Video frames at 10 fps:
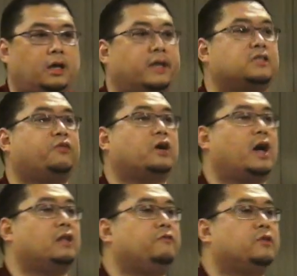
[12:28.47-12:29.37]
It's
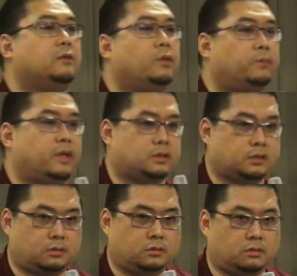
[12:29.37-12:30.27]
forgotten for the
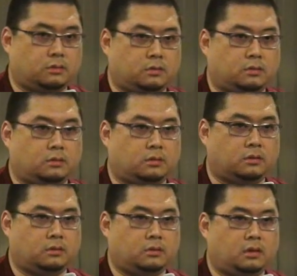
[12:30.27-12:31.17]
moment.
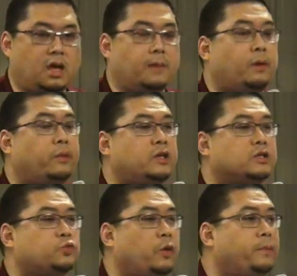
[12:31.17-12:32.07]
But when you
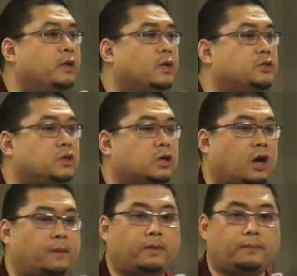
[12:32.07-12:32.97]
sweep it under the
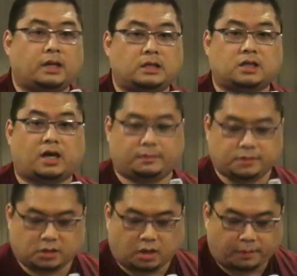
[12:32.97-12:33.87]
carpet many times,
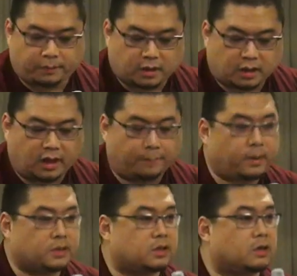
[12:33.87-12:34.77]
the lump
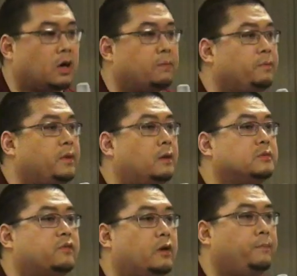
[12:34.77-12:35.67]
under the carpet
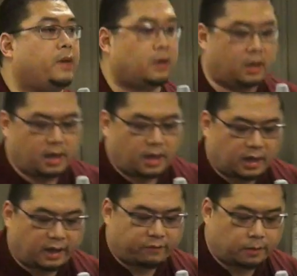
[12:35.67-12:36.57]
becomes very big.
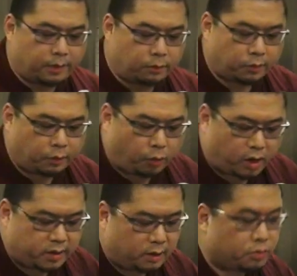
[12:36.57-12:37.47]
Inevitably, when we
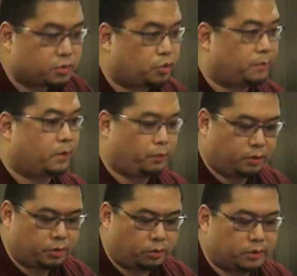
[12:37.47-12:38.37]
walk there, we'll trip and
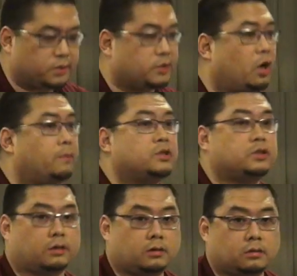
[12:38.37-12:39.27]
we'll know there's garbage there.